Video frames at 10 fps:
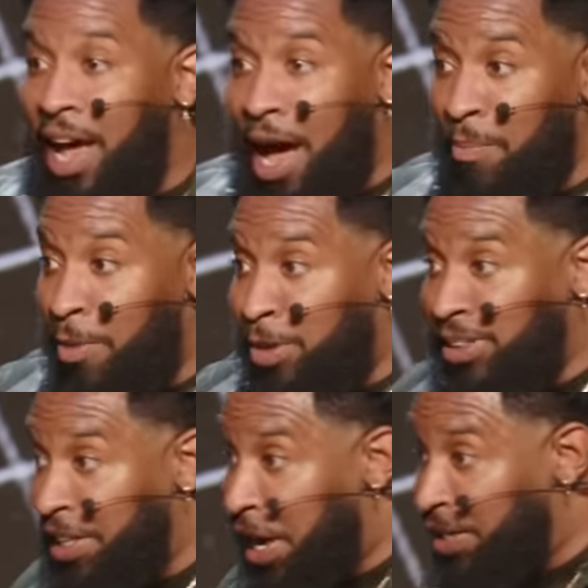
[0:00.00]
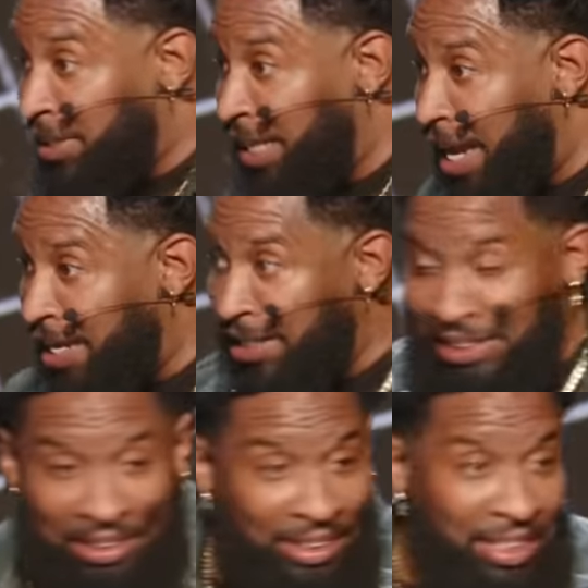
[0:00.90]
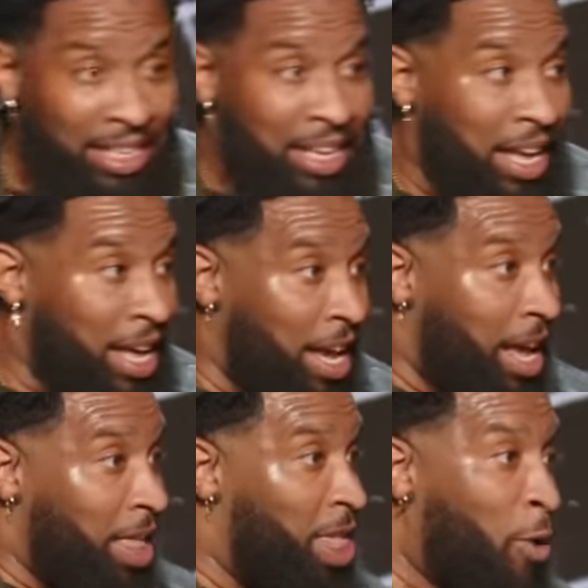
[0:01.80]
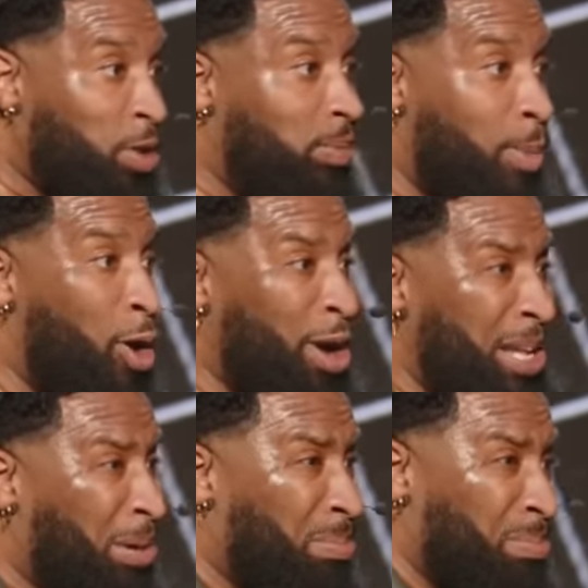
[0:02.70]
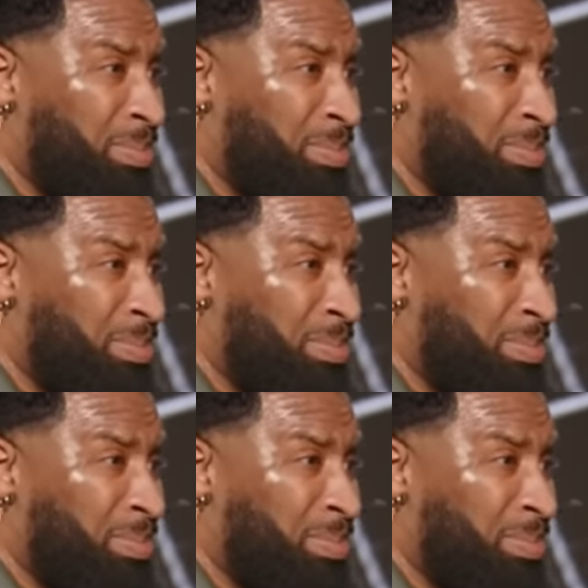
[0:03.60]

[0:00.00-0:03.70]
I'm almost scared to say this. There was more in him.